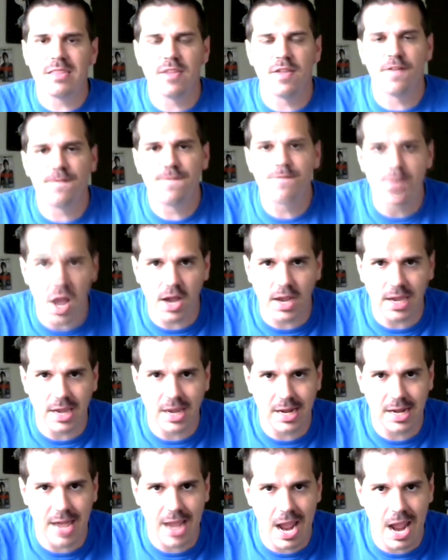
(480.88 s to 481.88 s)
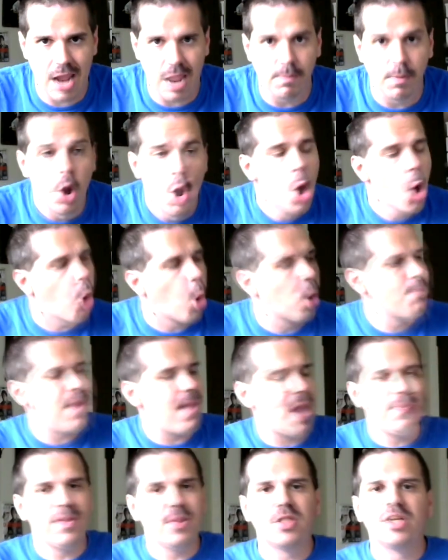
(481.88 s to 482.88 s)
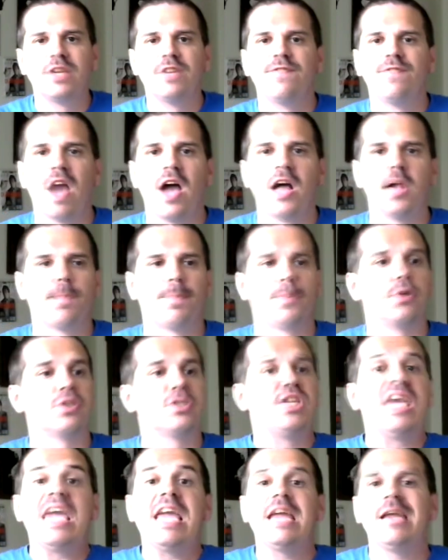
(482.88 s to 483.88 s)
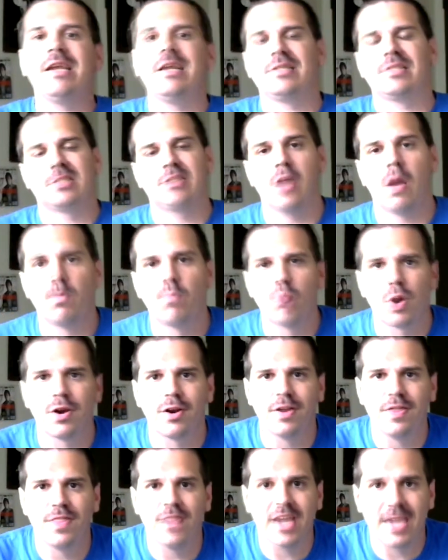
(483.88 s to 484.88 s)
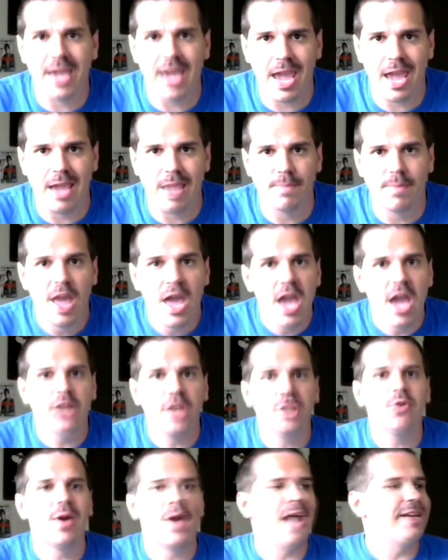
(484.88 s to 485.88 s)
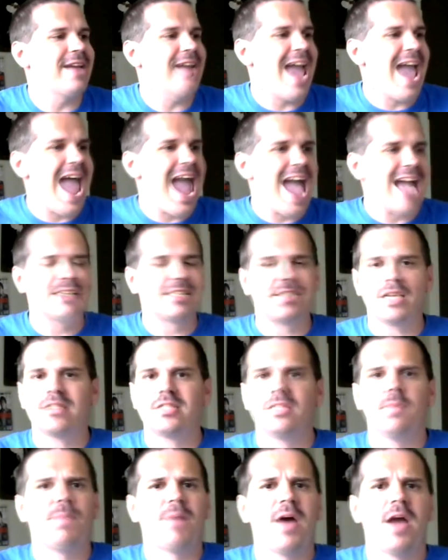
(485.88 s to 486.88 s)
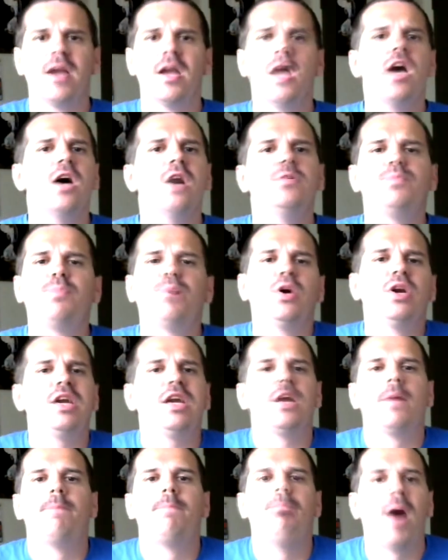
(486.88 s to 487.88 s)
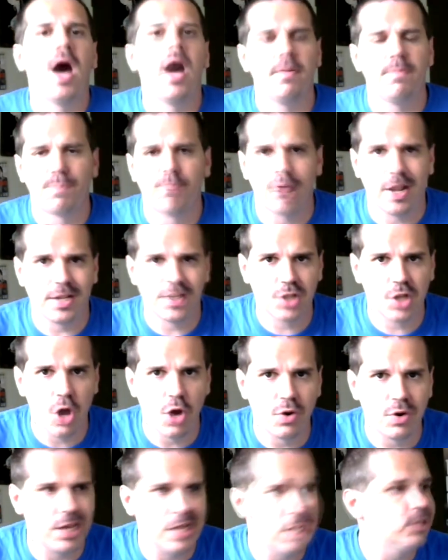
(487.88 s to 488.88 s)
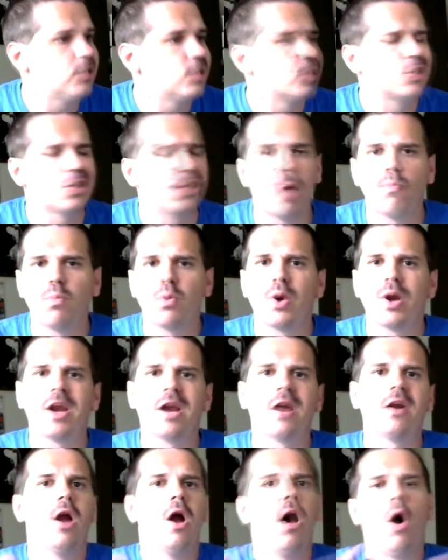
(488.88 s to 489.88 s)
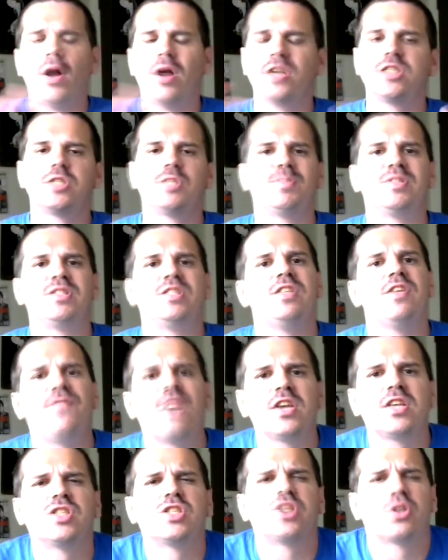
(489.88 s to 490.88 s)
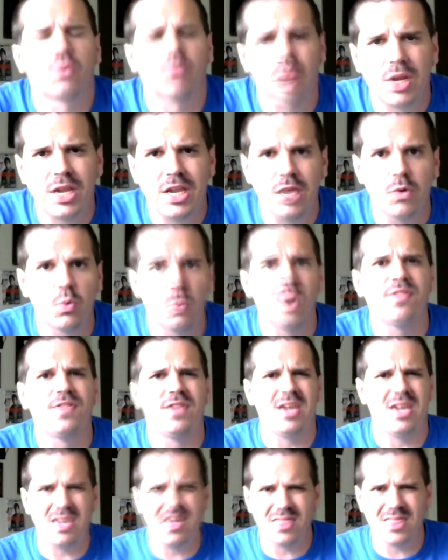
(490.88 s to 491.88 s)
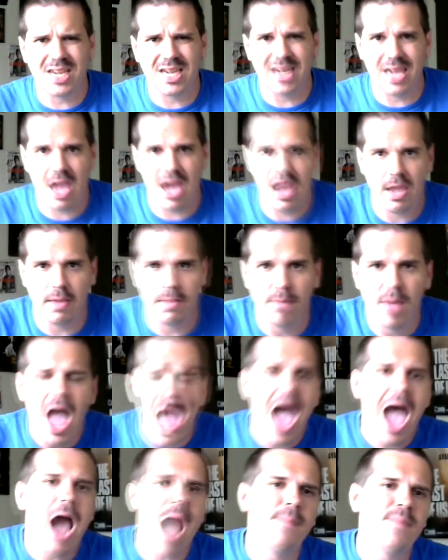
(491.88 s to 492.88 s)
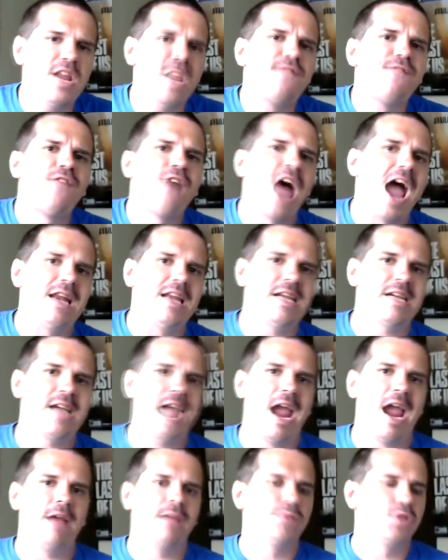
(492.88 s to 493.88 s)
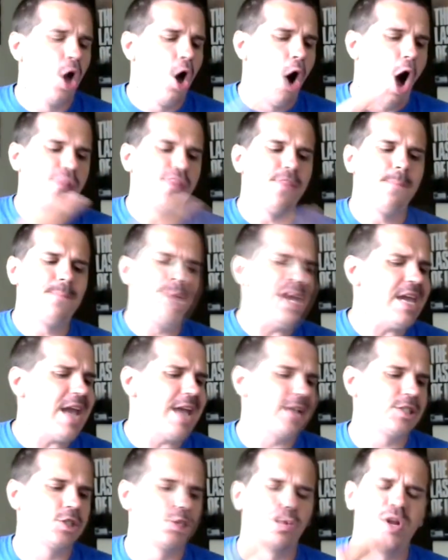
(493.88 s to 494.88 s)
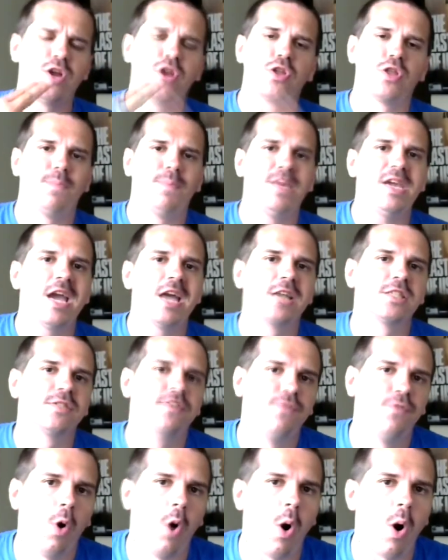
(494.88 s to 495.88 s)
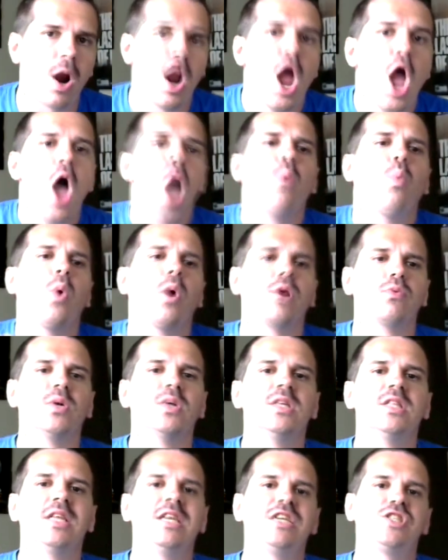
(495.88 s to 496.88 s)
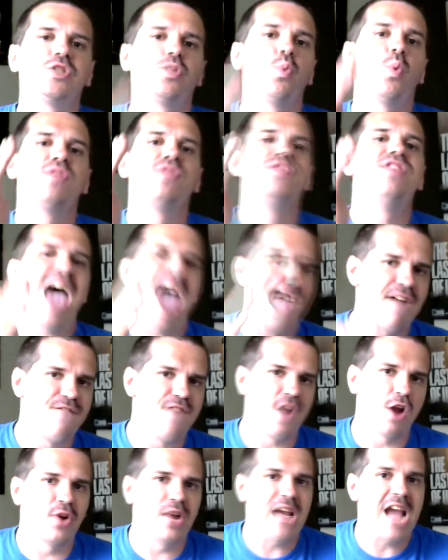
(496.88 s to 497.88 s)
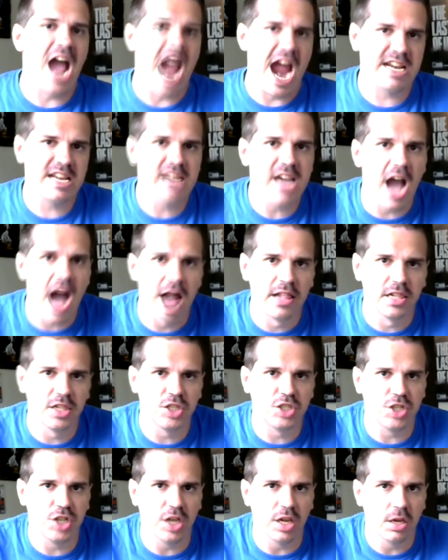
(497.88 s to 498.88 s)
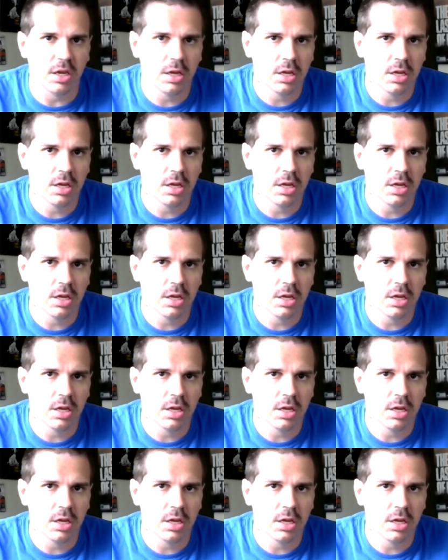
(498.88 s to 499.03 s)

the fucking game. Or maybe the developers hid it somewhere in the game and you had to access it by putting a button press code in somewhere on a specific screen within the game. How many fighting games on the PS3 or the PS4 were released with that very ideology?